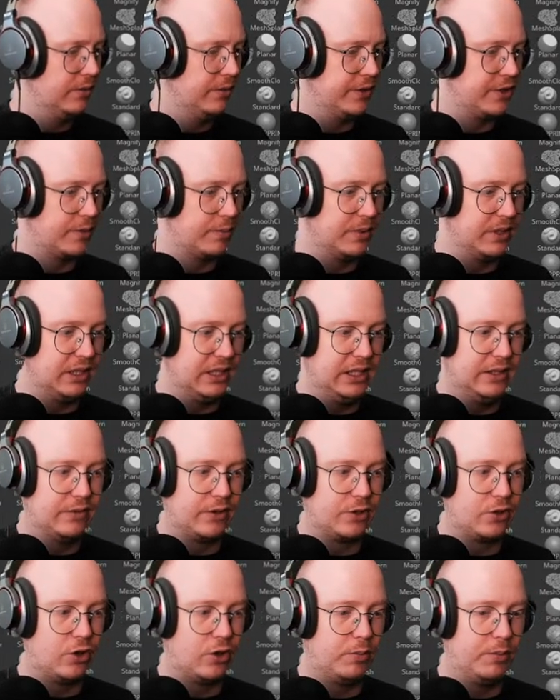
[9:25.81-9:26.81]
which I believe I
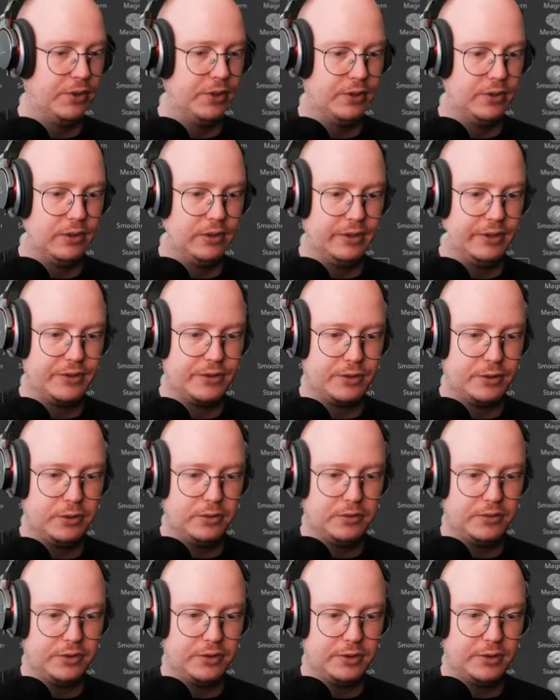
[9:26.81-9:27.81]
copied all this
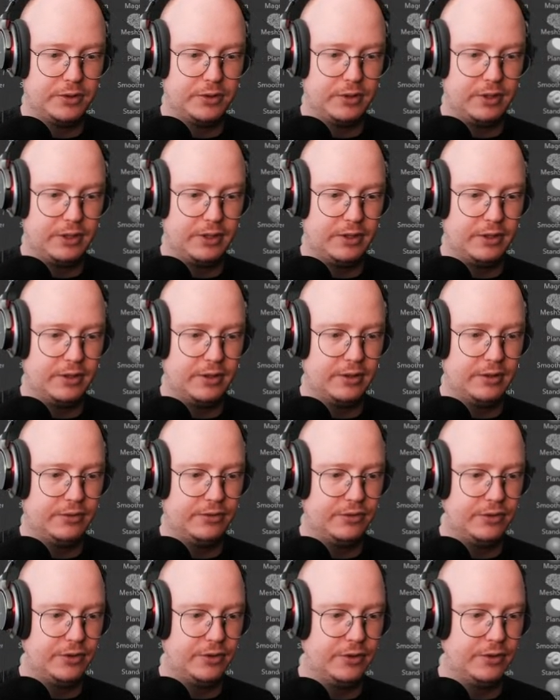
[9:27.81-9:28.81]
over earlier,
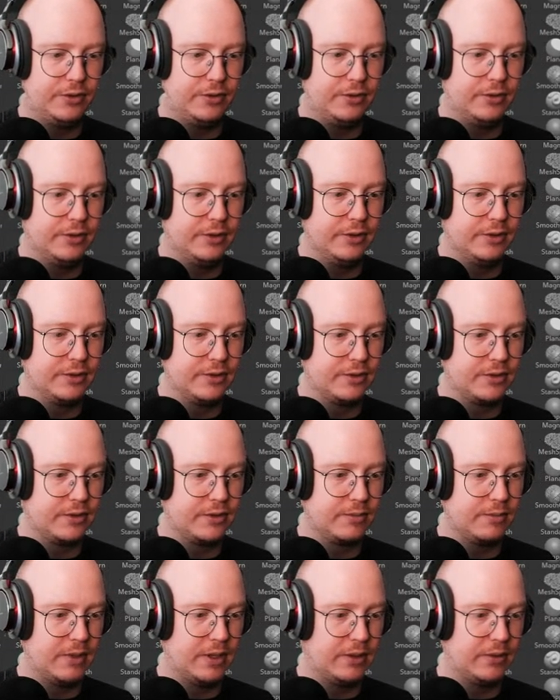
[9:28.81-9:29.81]
fur,
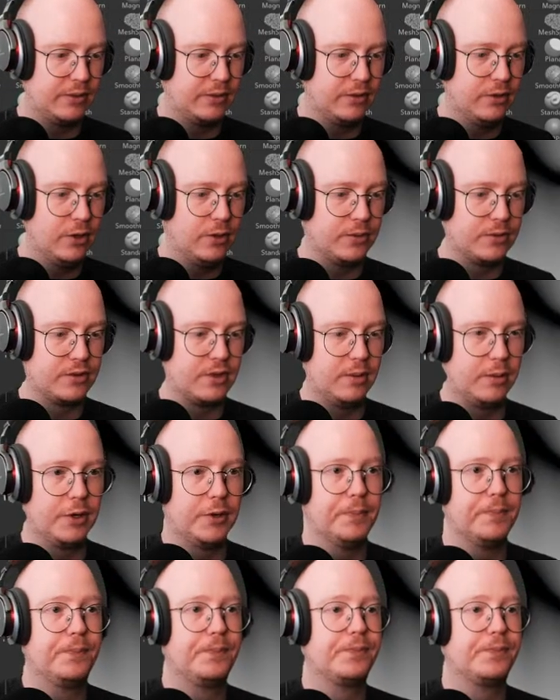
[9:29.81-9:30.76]
horns, mouth, nose, there we go.